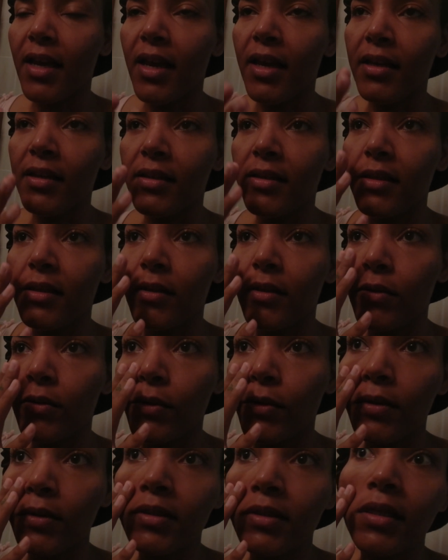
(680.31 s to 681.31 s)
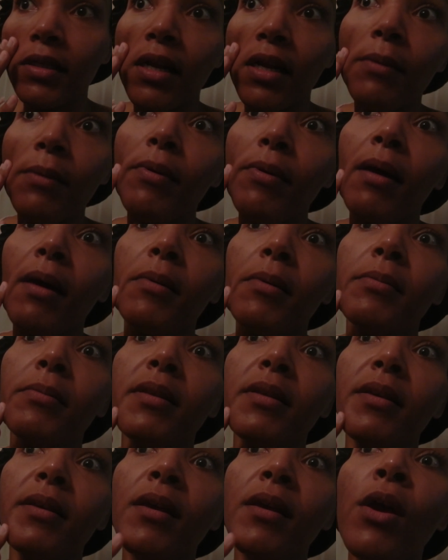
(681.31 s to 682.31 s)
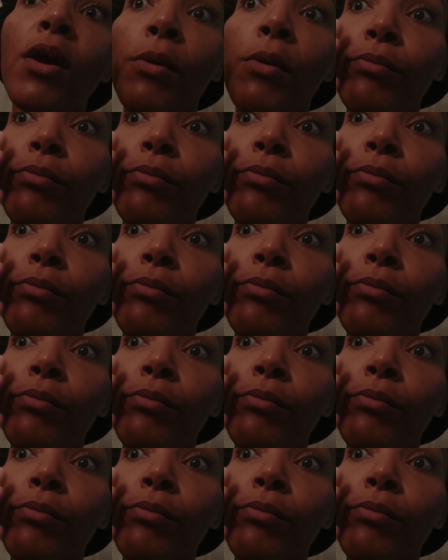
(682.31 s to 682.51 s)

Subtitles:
I did notice that I probably